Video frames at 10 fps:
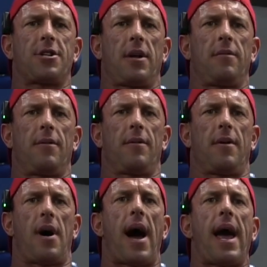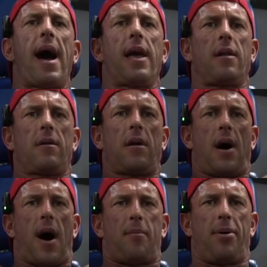You want to keep it controlled
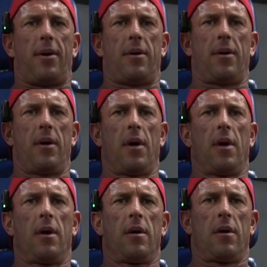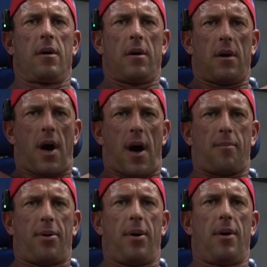and kind of like control as you go. So I
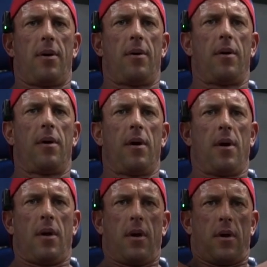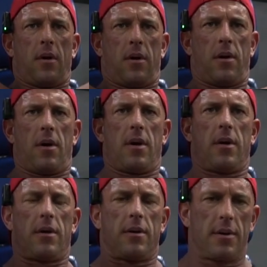was just kind of showing you this stuff
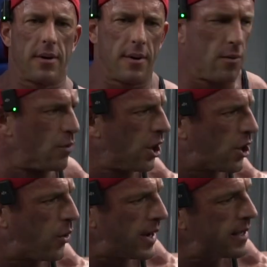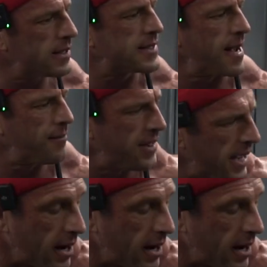here. I have to be real careful on this movement too so I don't get